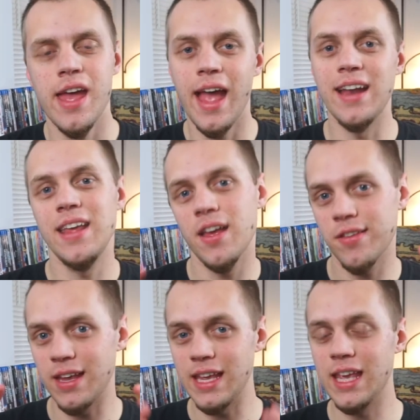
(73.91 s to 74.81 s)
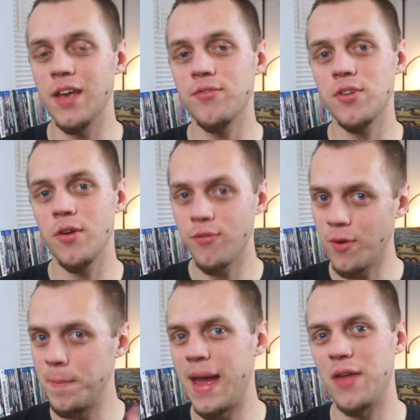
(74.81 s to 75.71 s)
and he has a gift
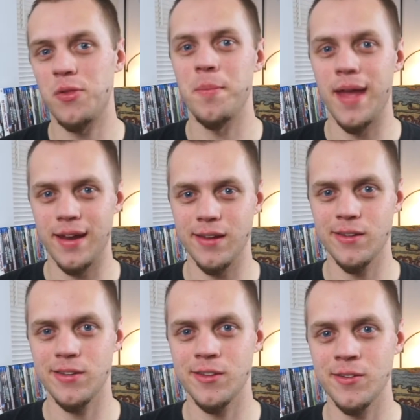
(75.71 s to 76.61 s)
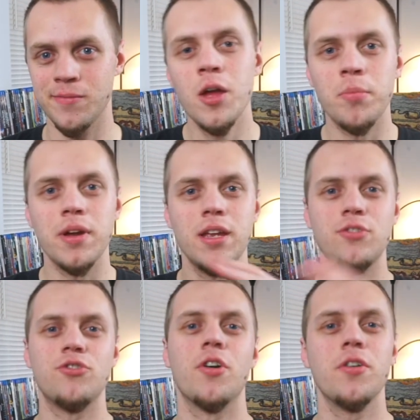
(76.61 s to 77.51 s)
for mathematics. But he
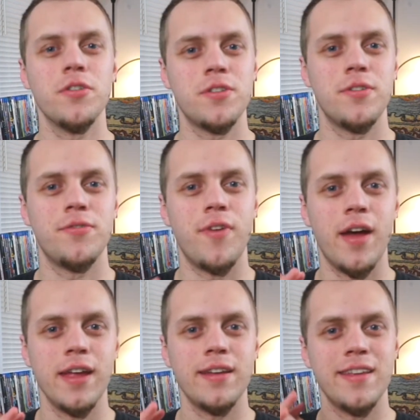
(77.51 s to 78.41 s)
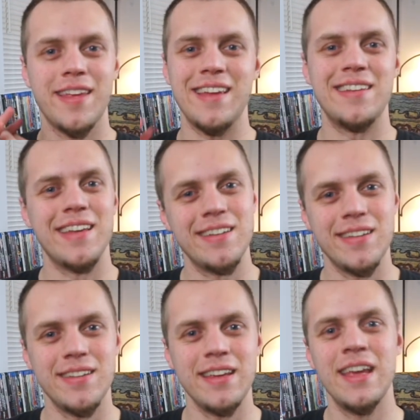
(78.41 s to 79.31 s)
struggles to find his
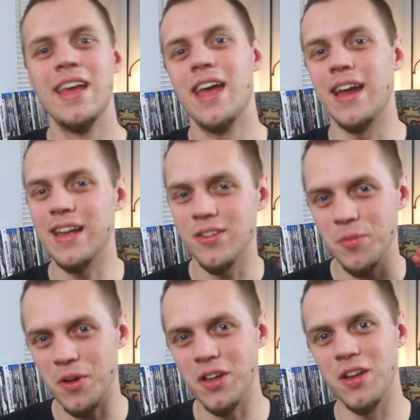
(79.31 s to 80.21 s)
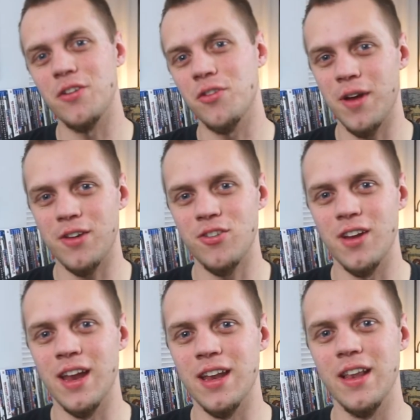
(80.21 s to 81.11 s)
identity and get some clear
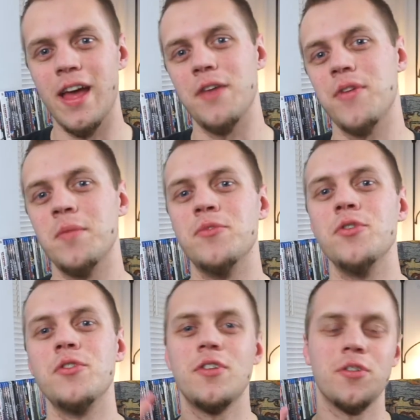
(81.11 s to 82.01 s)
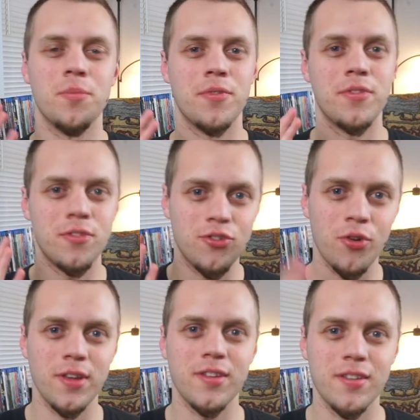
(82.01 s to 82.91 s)
direction in life. And due to some
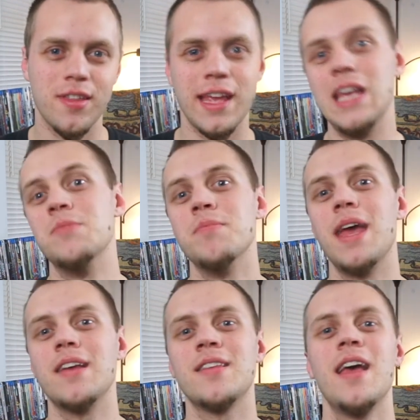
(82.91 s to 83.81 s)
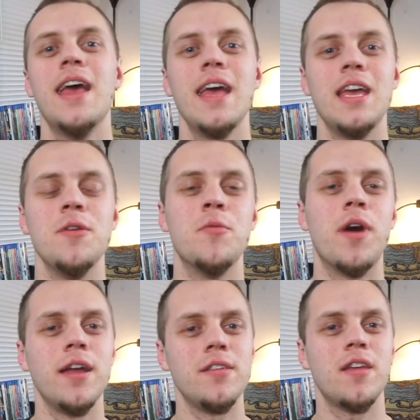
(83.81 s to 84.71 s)
choices that he makes, he
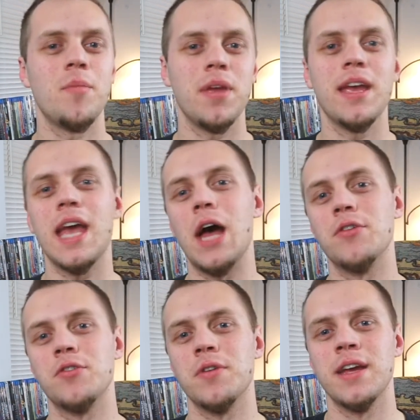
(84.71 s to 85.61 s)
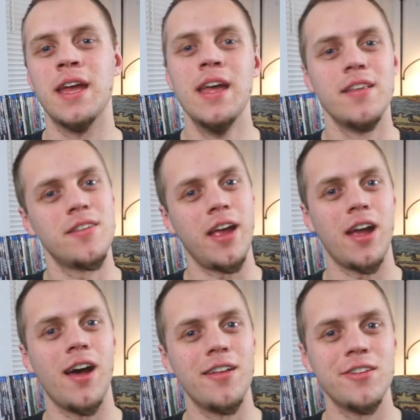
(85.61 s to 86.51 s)
winds up encountering
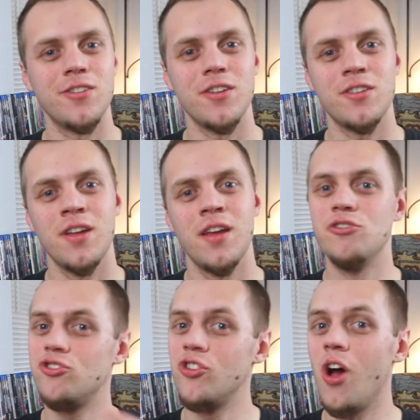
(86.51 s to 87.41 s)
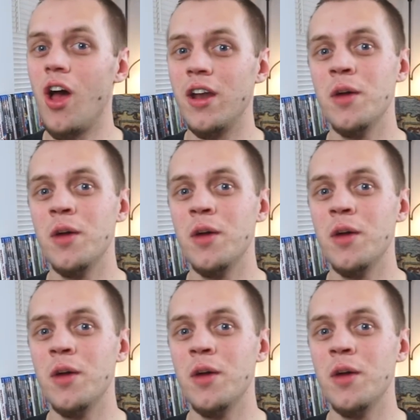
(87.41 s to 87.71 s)
psychologist Sean,